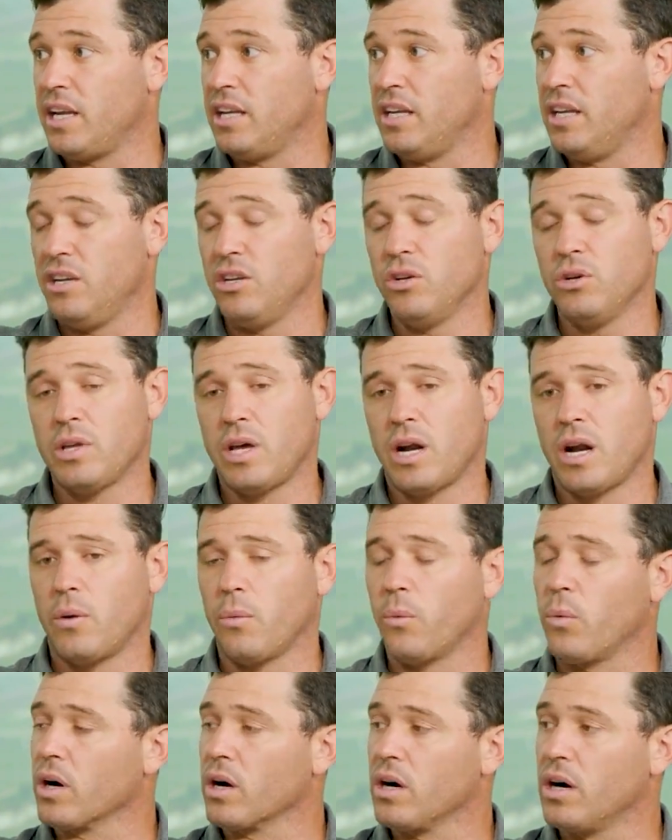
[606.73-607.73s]
He knew that I would
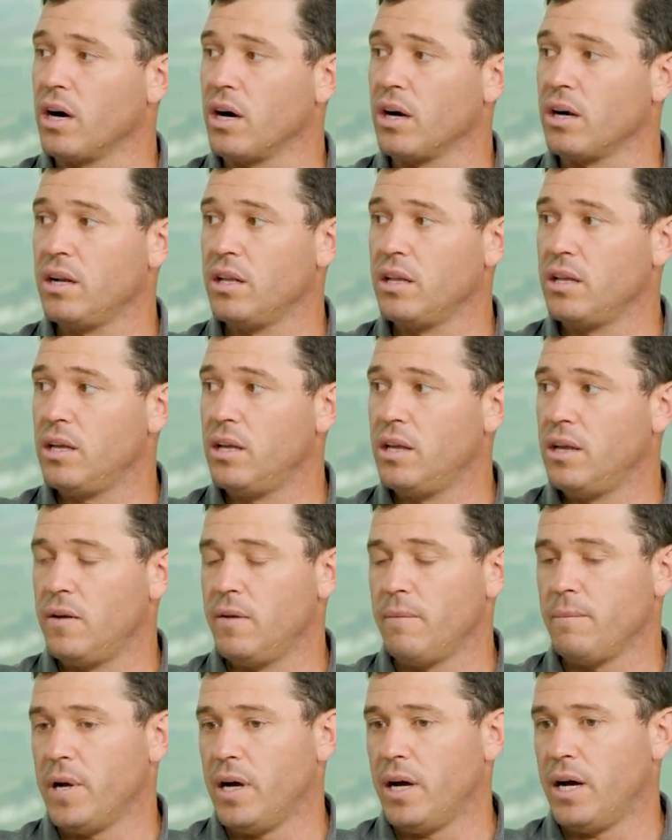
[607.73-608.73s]
work hard.
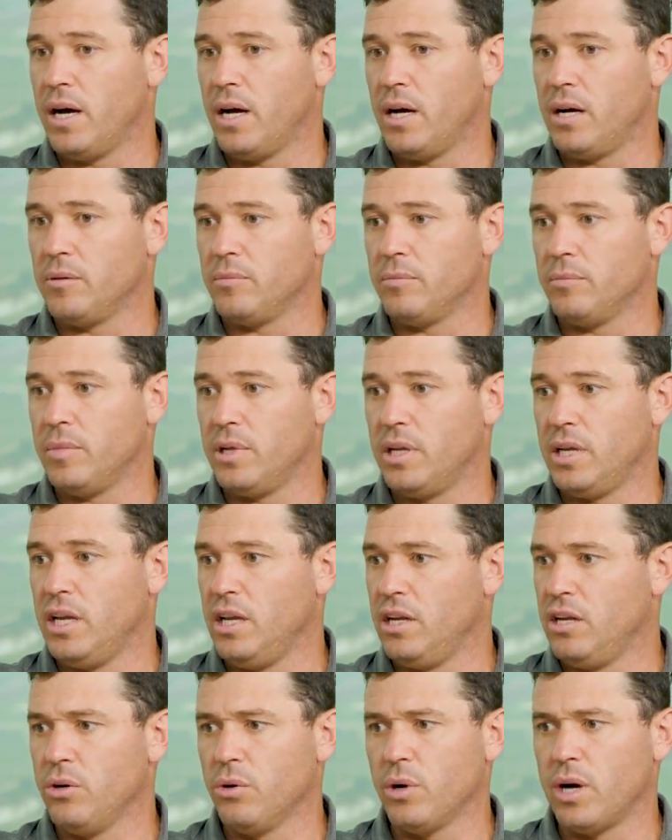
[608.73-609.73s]
He
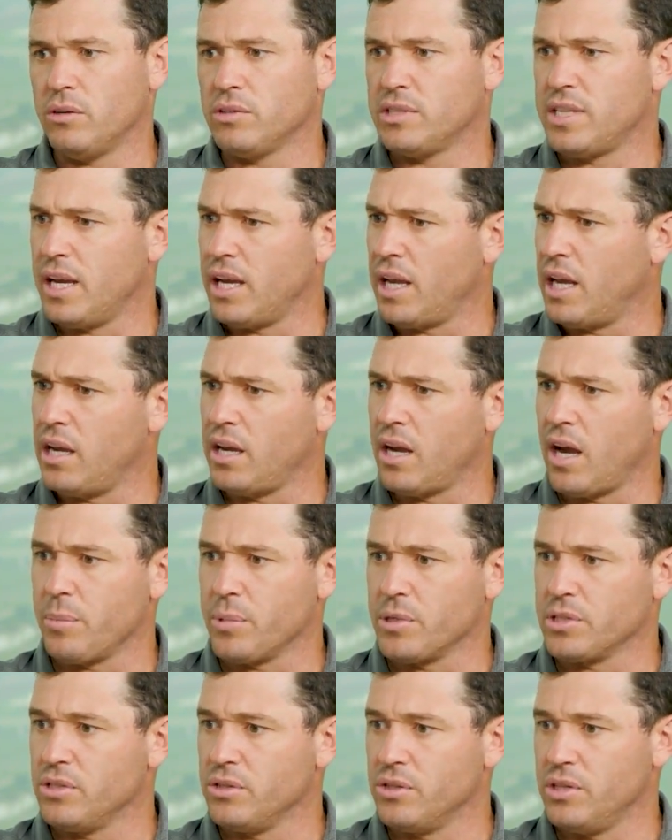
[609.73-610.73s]
knew I would take any
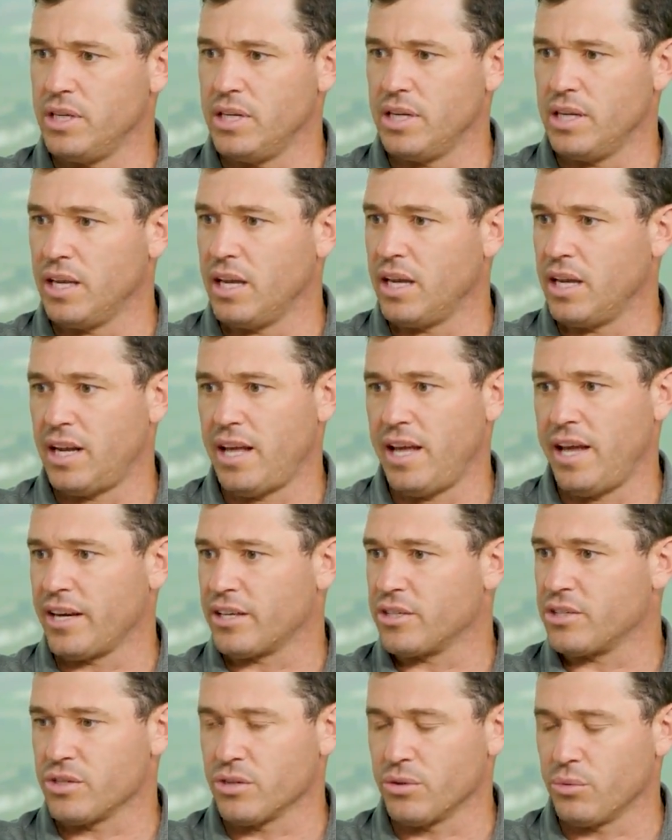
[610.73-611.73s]
opportunity to get
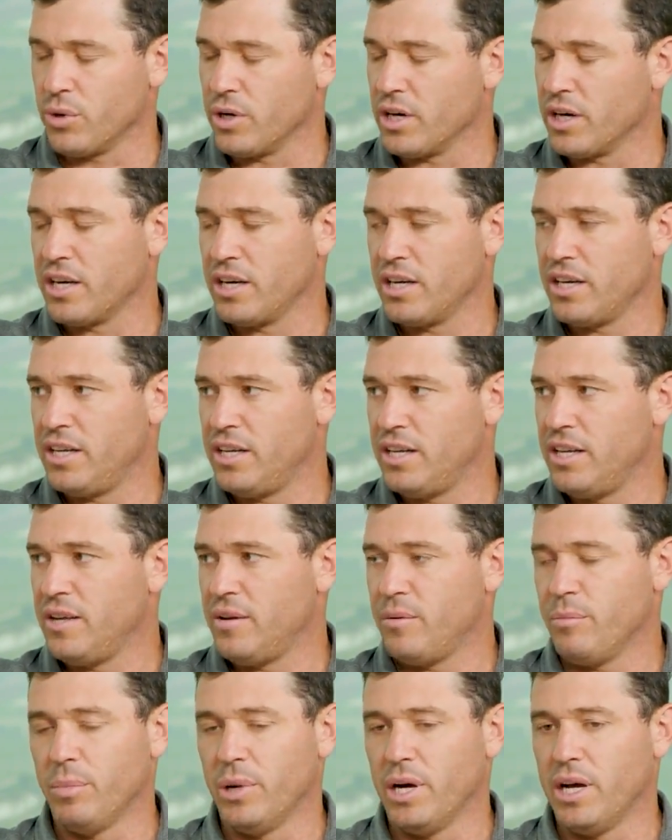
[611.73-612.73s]
extra work,
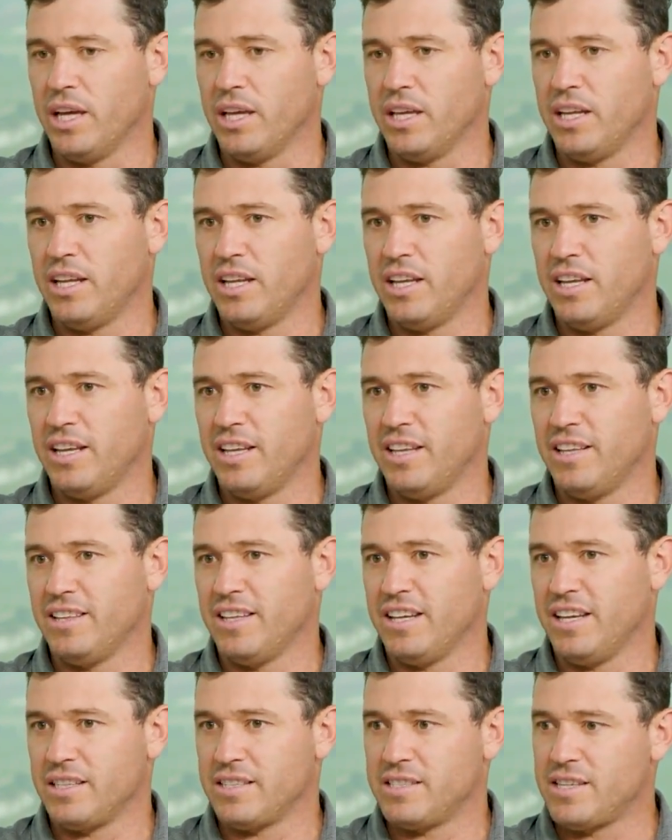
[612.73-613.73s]
but
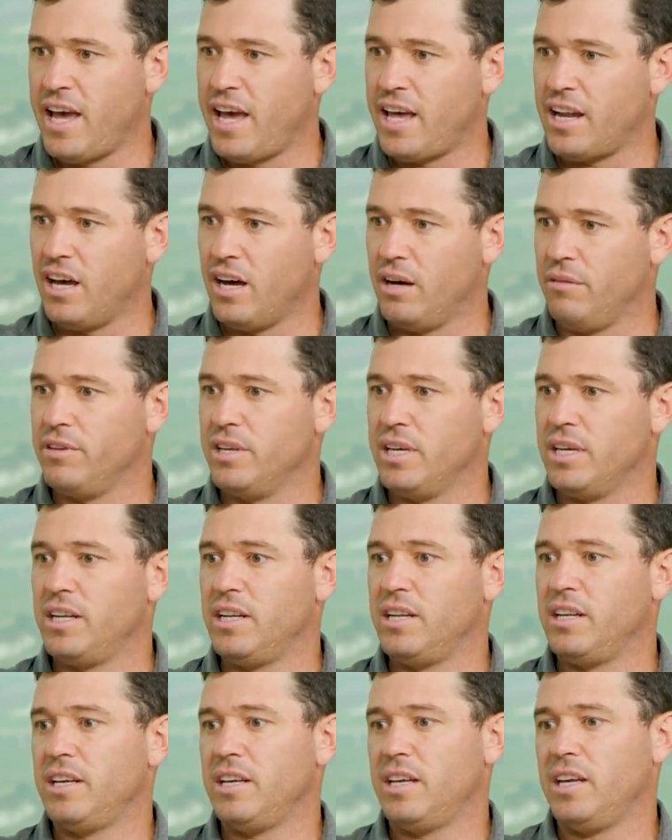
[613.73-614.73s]
the intent of it
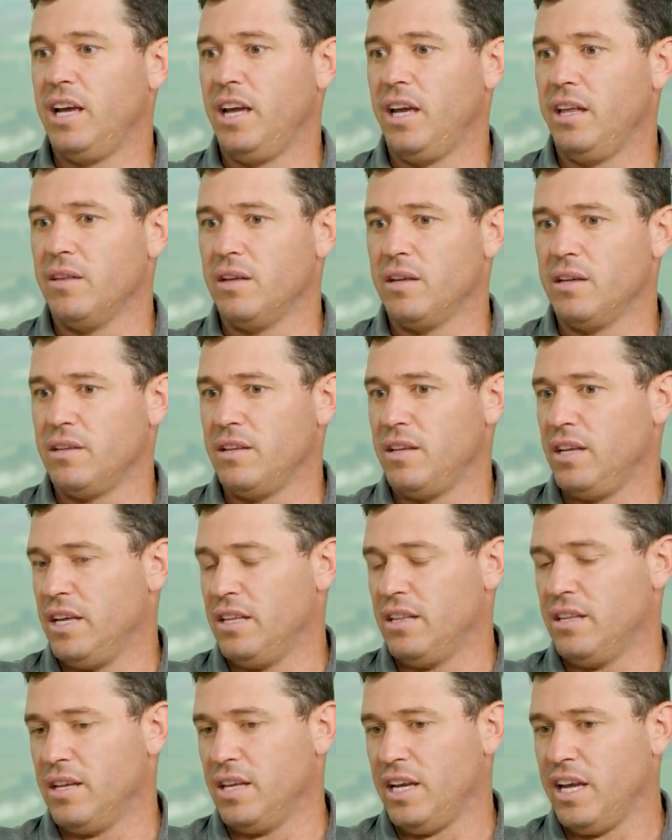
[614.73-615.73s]
and
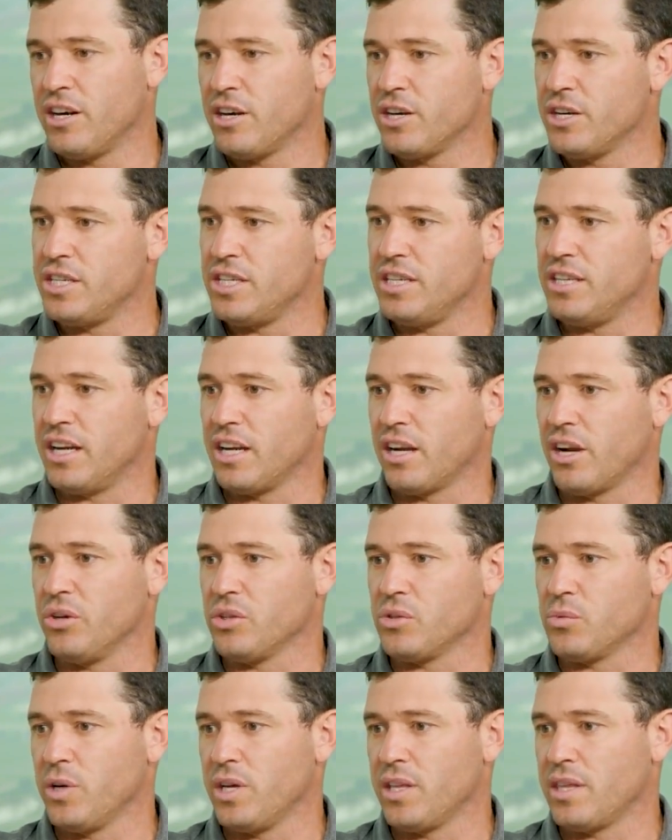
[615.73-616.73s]
the energy that
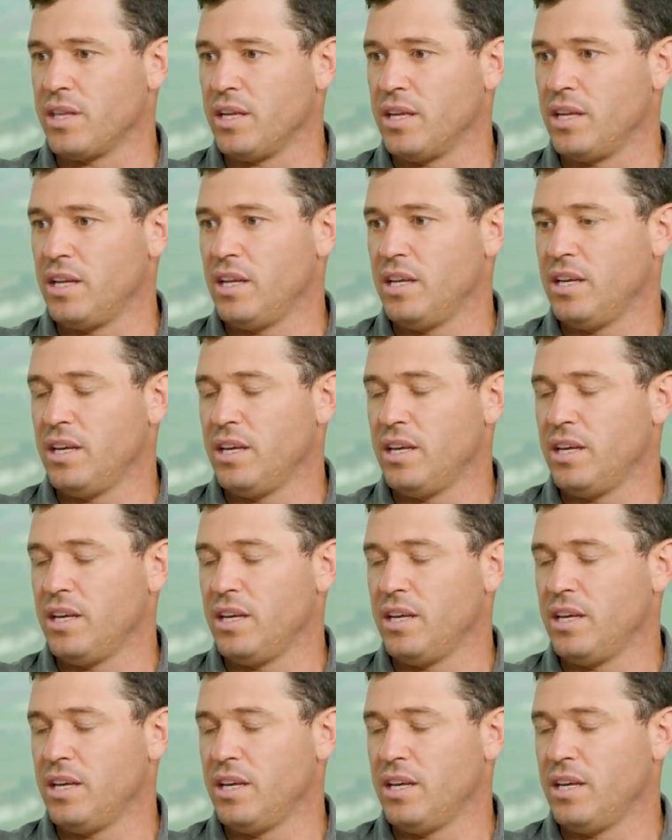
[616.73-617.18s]
goes with it.